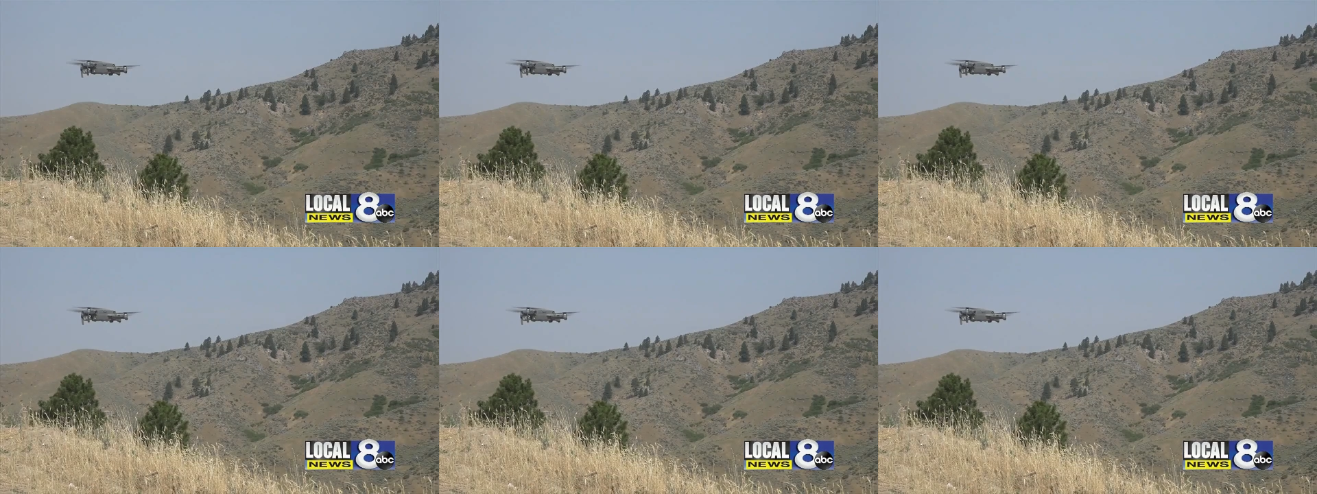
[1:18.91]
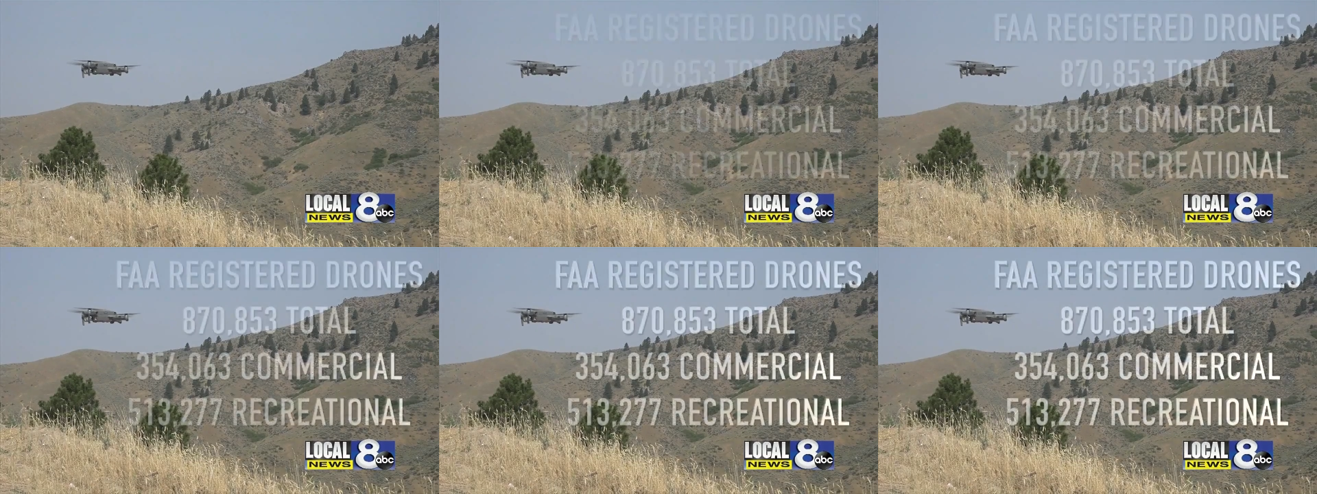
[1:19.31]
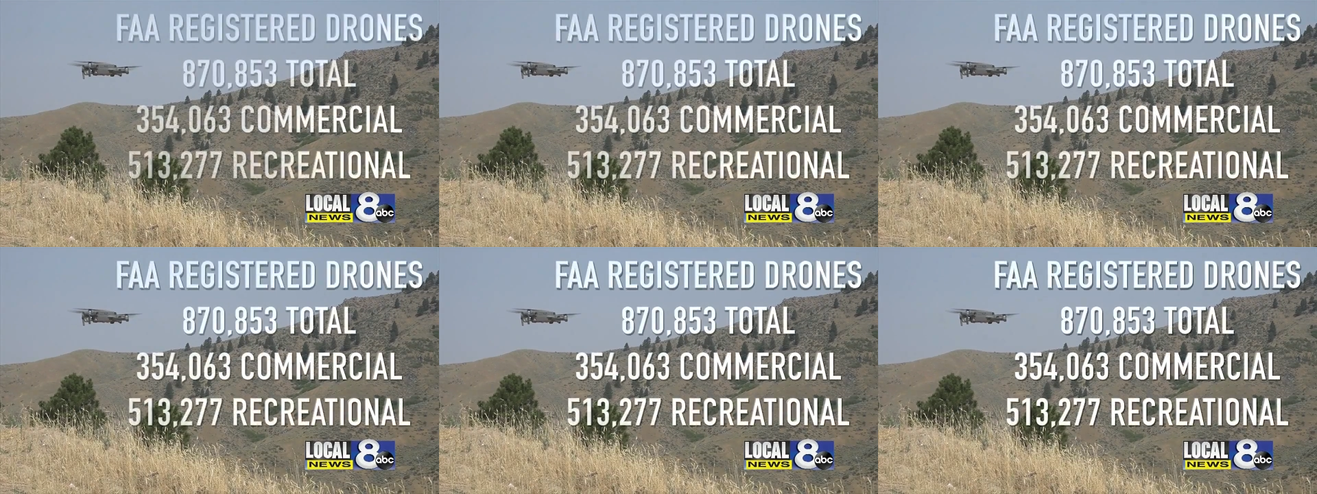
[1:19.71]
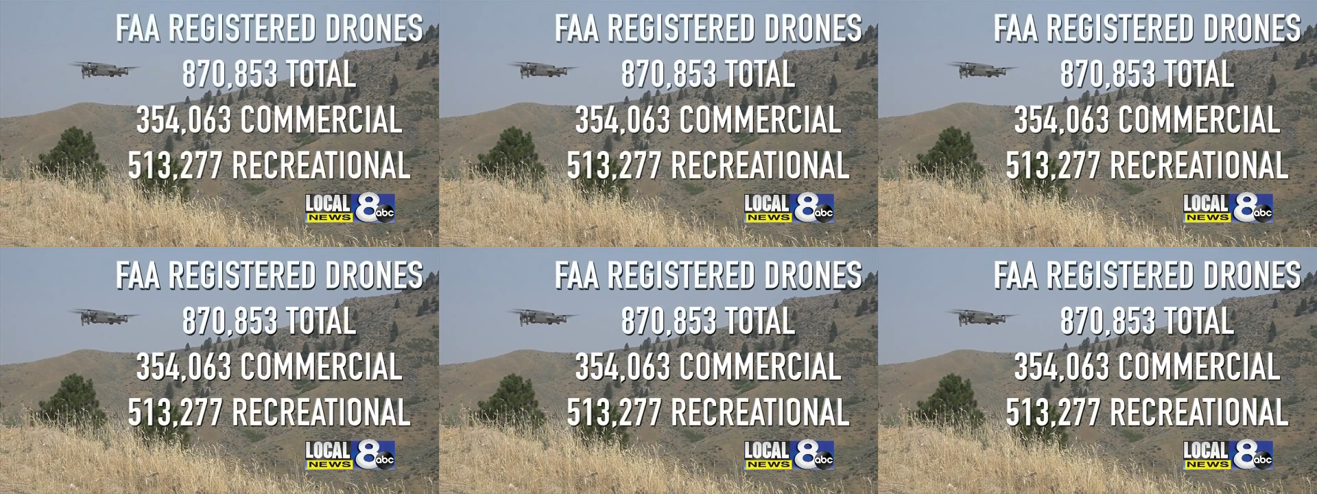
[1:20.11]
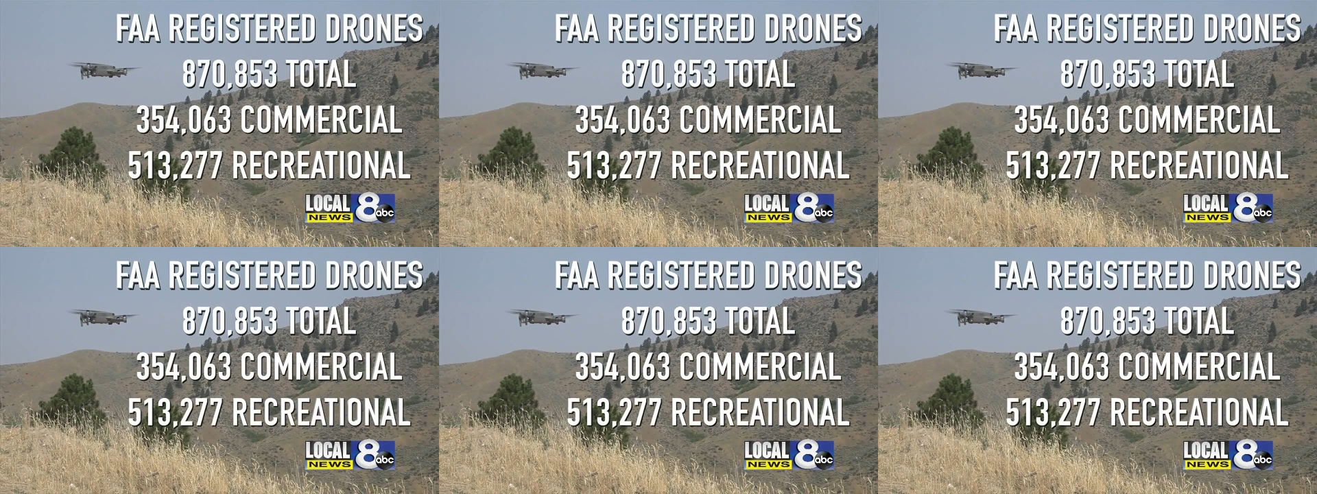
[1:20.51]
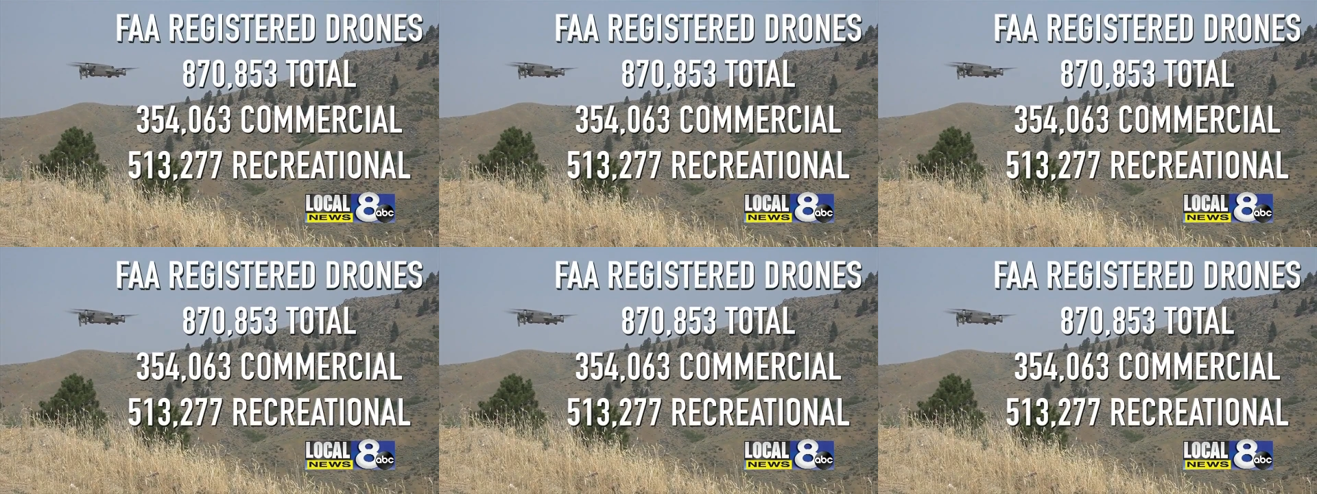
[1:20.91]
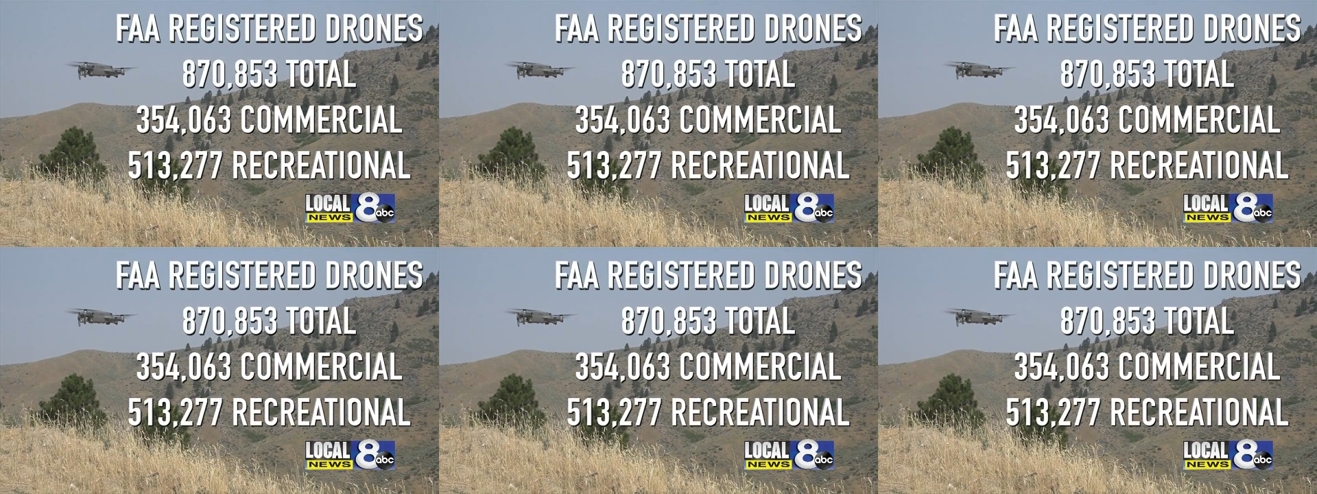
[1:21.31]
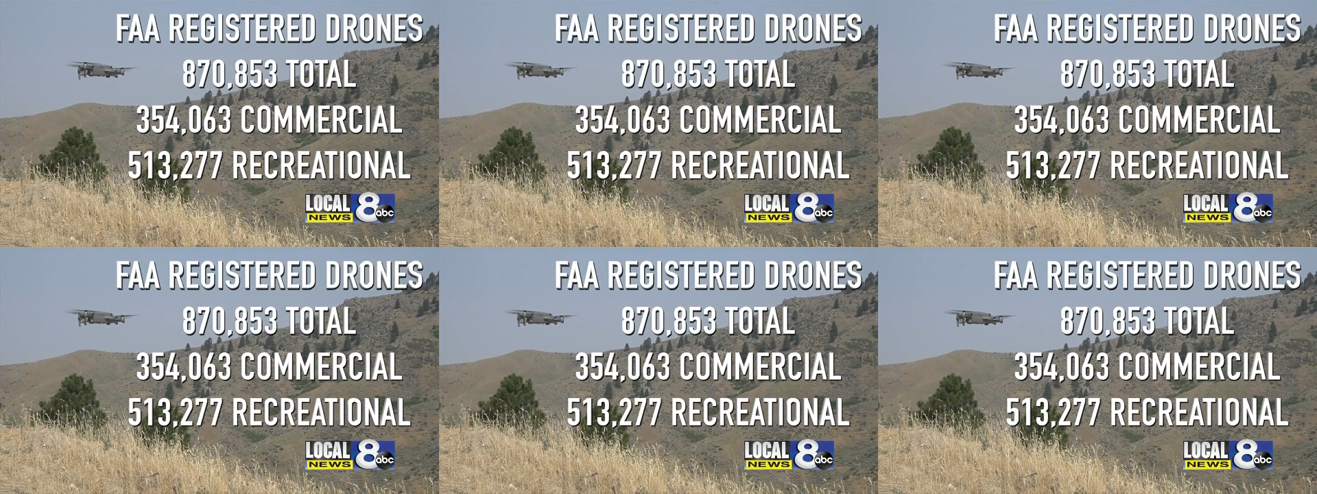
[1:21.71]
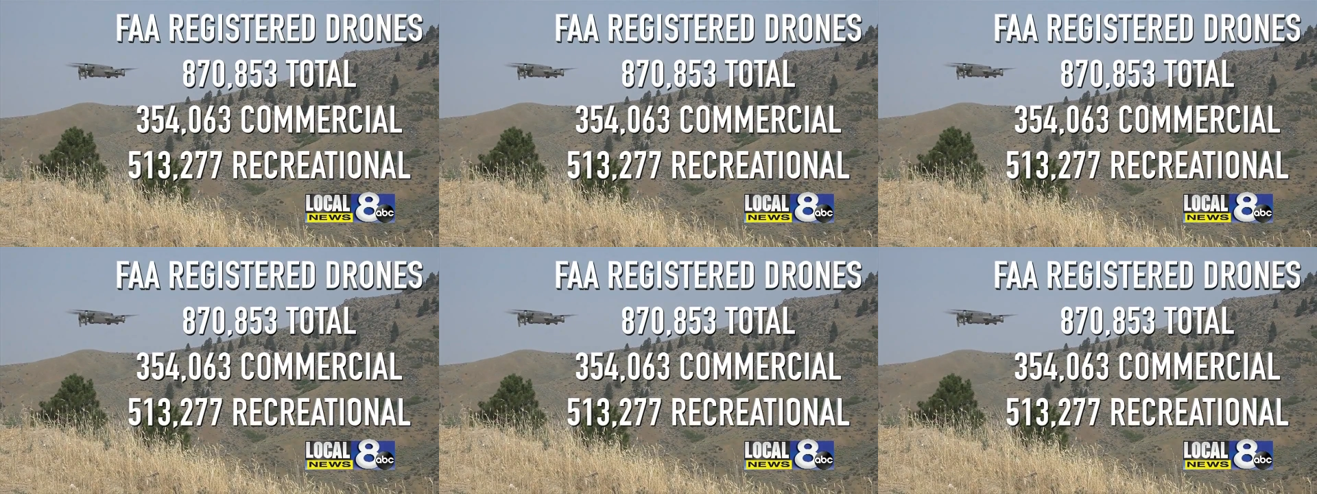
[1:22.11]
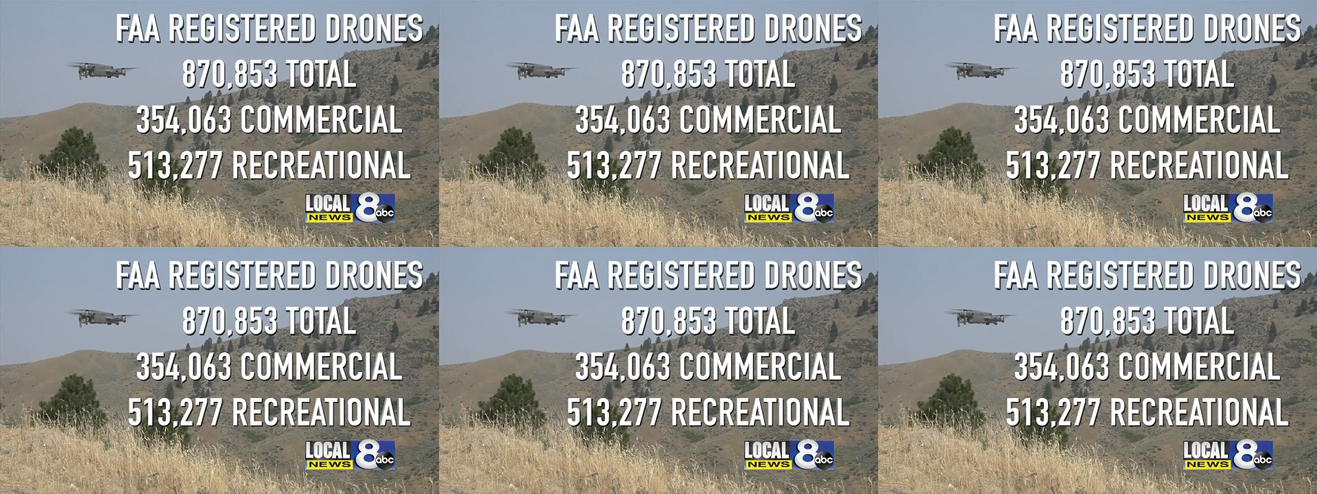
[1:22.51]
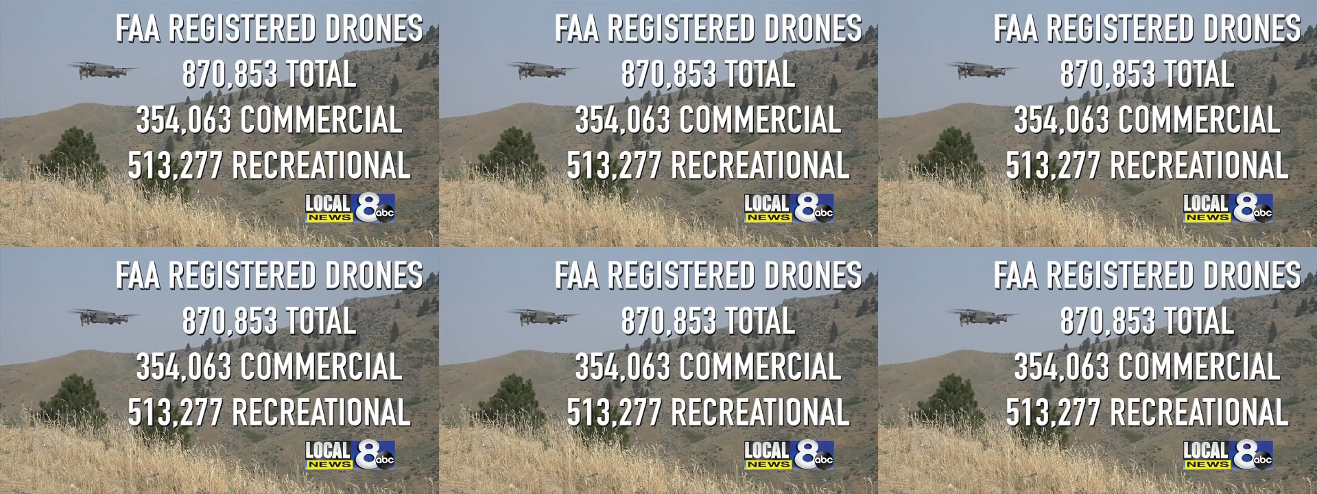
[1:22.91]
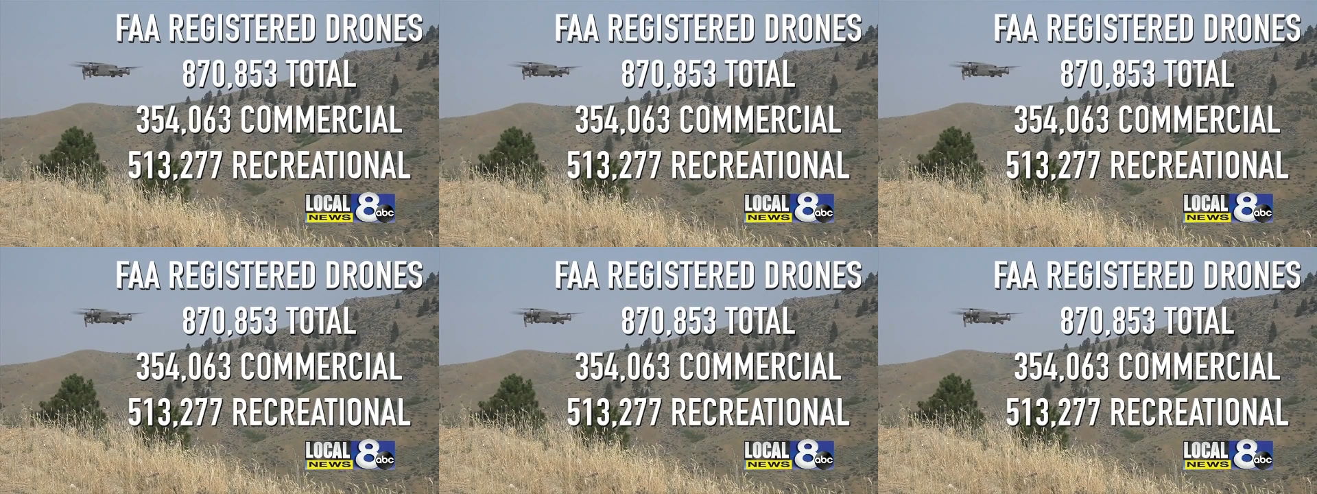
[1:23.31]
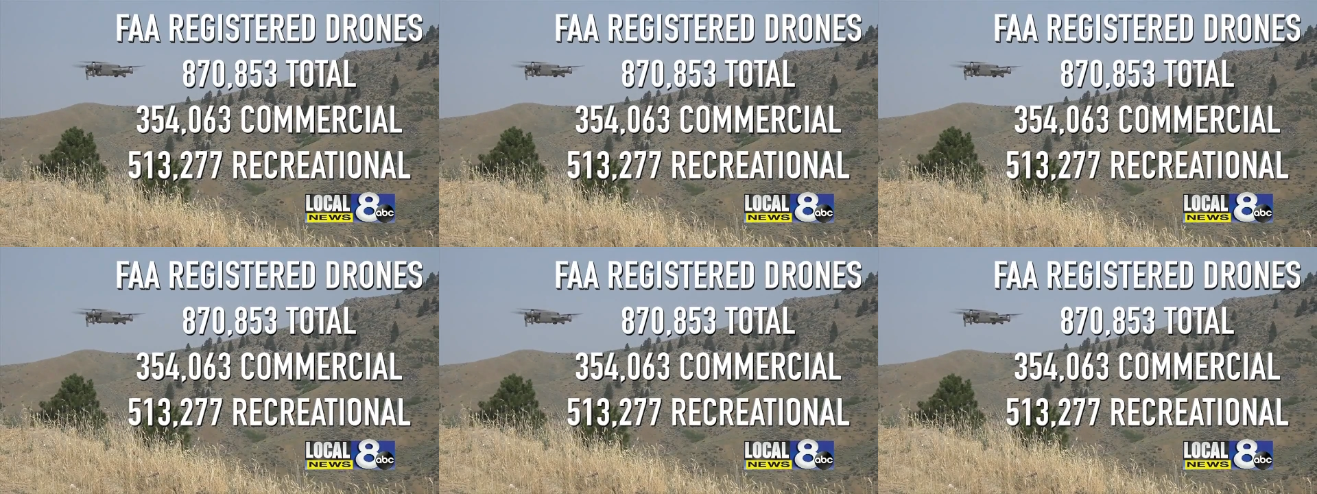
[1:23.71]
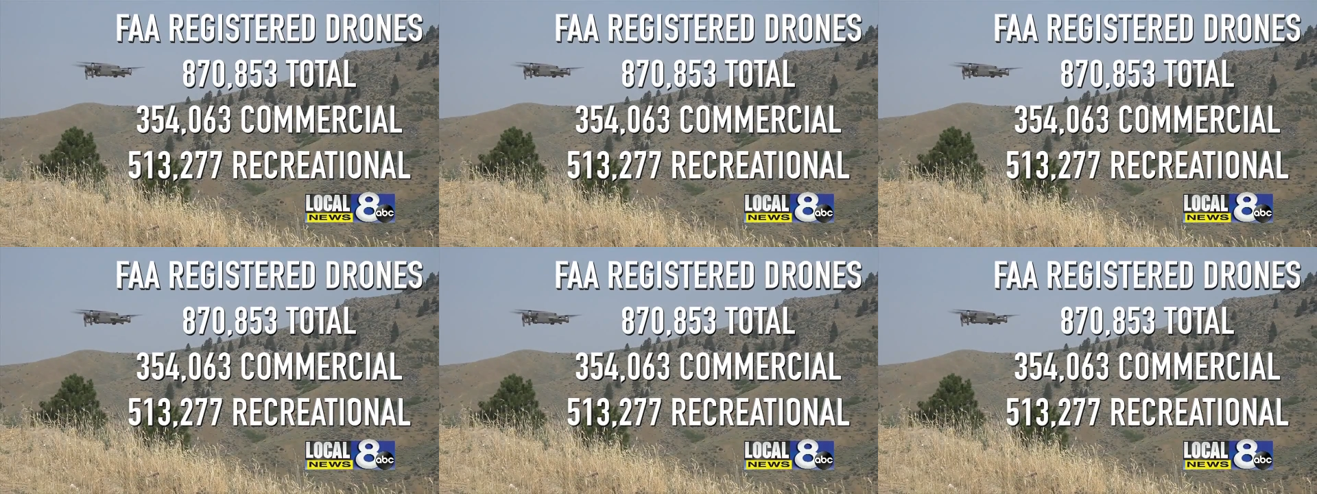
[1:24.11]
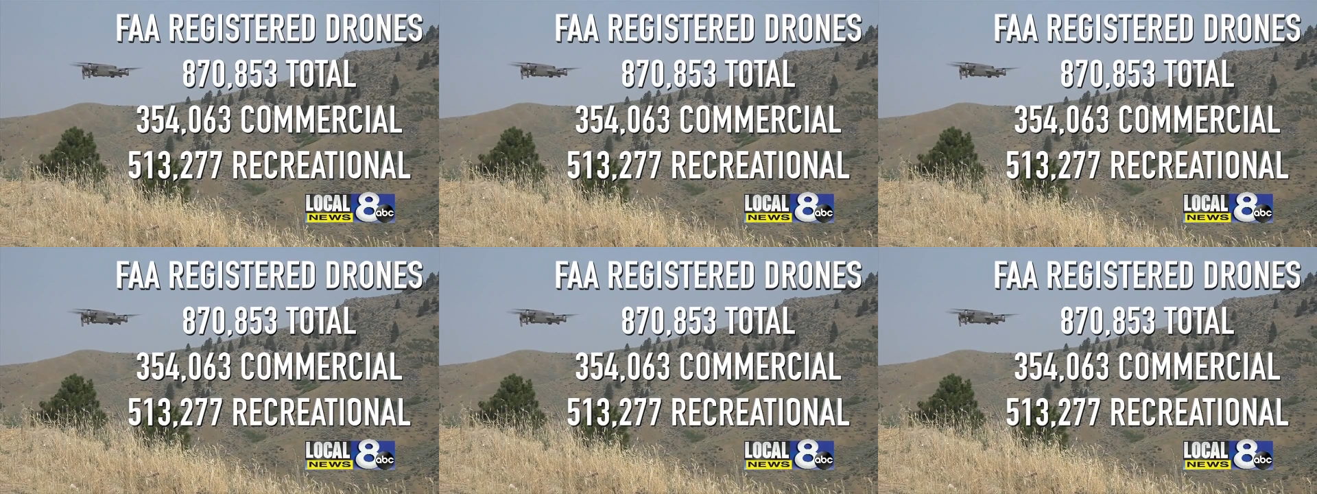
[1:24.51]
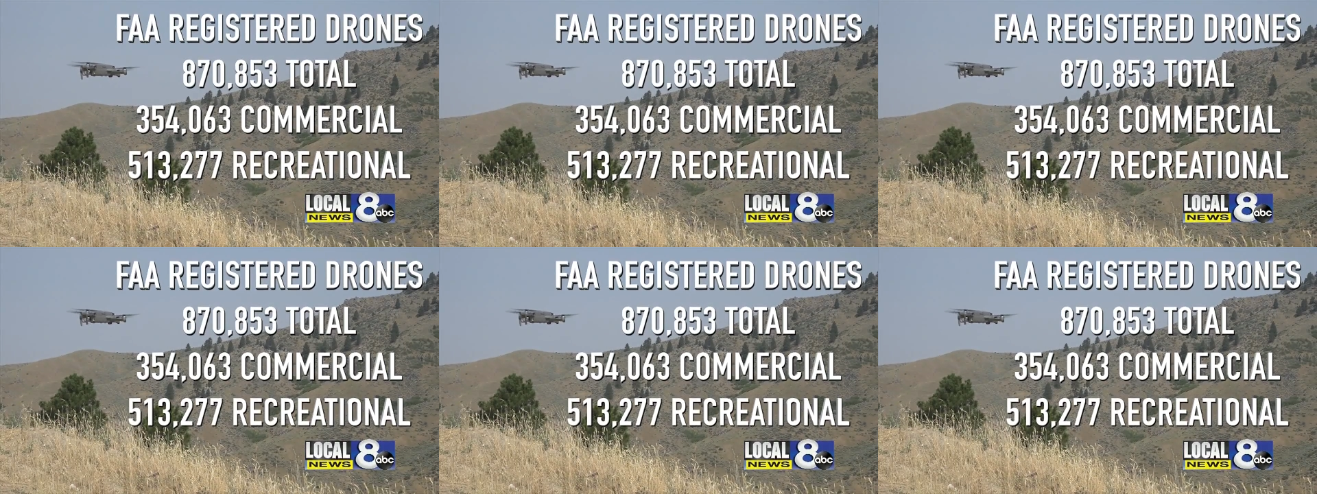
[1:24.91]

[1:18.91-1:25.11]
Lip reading: [unreadable: no face in view]